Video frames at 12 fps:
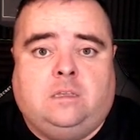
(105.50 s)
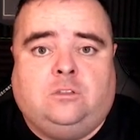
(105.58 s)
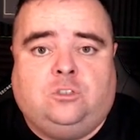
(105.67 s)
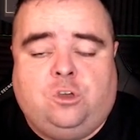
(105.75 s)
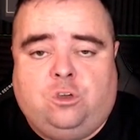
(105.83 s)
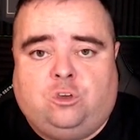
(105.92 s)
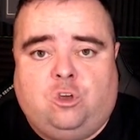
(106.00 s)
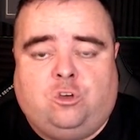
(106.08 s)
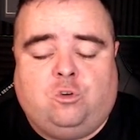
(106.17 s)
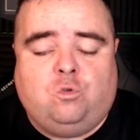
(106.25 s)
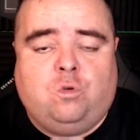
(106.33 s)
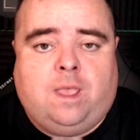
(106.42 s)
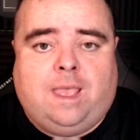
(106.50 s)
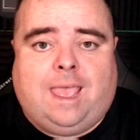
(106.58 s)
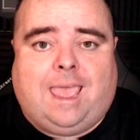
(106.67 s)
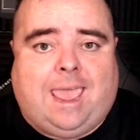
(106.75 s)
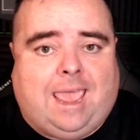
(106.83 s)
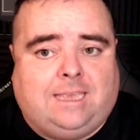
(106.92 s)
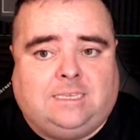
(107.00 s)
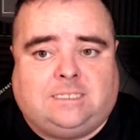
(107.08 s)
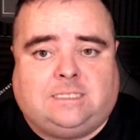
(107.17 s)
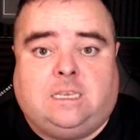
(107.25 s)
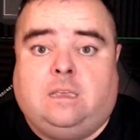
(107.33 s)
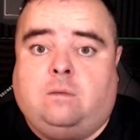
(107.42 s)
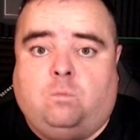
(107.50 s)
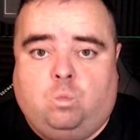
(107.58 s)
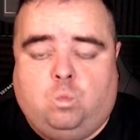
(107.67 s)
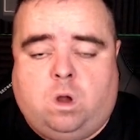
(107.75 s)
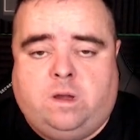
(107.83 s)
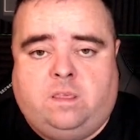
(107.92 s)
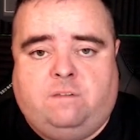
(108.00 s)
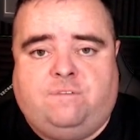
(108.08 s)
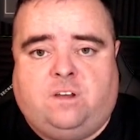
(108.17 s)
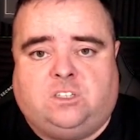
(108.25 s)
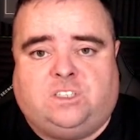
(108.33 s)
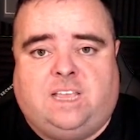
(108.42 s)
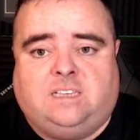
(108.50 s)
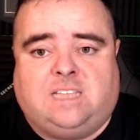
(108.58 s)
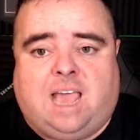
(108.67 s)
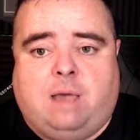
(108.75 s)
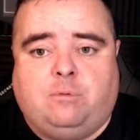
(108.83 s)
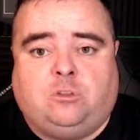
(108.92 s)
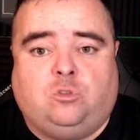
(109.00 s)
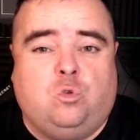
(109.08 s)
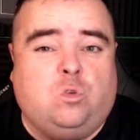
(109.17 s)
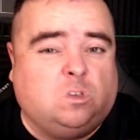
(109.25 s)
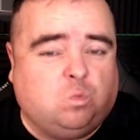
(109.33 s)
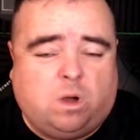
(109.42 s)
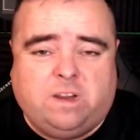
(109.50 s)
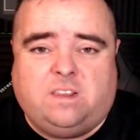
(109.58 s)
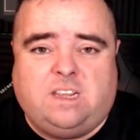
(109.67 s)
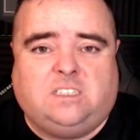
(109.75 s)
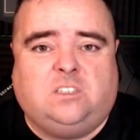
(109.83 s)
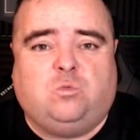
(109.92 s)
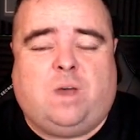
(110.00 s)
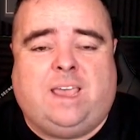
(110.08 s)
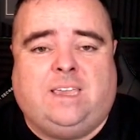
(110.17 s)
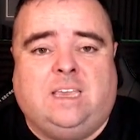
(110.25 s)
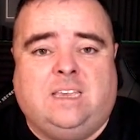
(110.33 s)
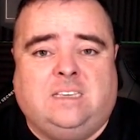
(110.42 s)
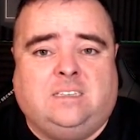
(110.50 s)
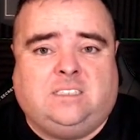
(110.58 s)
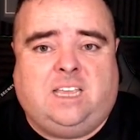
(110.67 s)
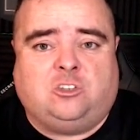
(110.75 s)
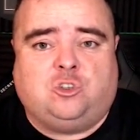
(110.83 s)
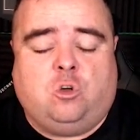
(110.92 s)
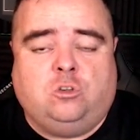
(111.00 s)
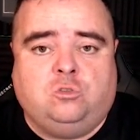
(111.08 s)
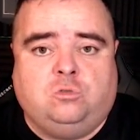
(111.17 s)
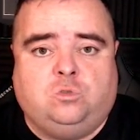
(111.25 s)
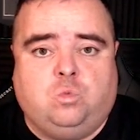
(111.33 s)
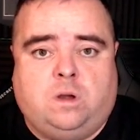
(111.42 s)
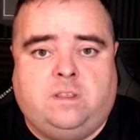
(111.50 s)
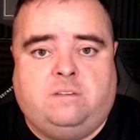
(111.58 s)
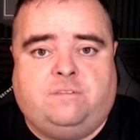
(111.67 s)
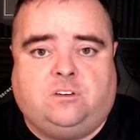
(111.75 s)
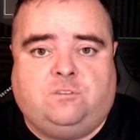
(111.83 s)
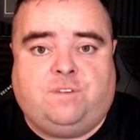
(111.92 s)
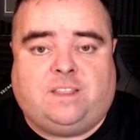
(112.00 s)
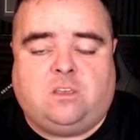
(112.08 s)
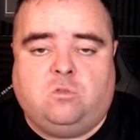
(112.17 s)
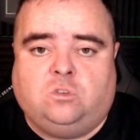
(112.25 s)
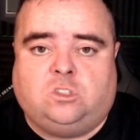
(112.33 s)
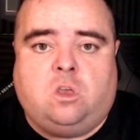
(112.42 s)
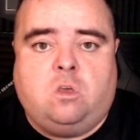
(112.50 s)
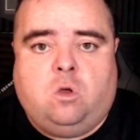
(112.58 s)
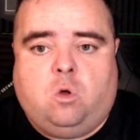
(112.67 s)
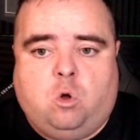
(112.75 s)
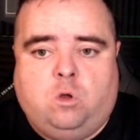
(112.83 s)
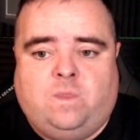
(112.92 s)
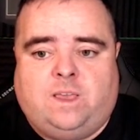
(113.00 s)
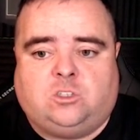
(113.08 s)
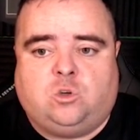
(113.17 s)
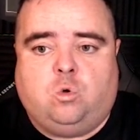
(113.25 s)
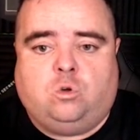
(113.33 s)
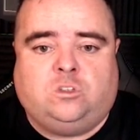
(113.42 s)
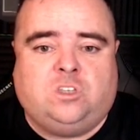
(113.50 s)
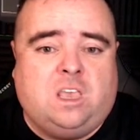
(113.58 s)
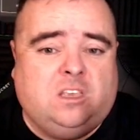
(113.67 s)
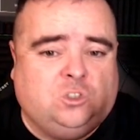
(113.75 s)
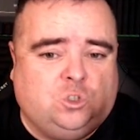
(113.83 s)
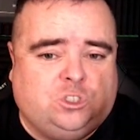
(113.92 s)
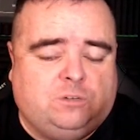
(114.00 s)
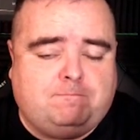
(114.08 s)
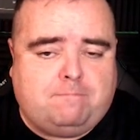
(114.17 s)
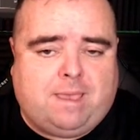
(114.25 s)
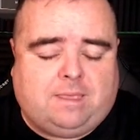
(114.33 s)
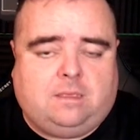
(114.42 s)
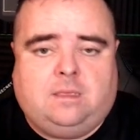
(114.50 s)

to Google is one of the first things that I would do. It's one of the reasons why Search Console is one of the first videos on this course. So submit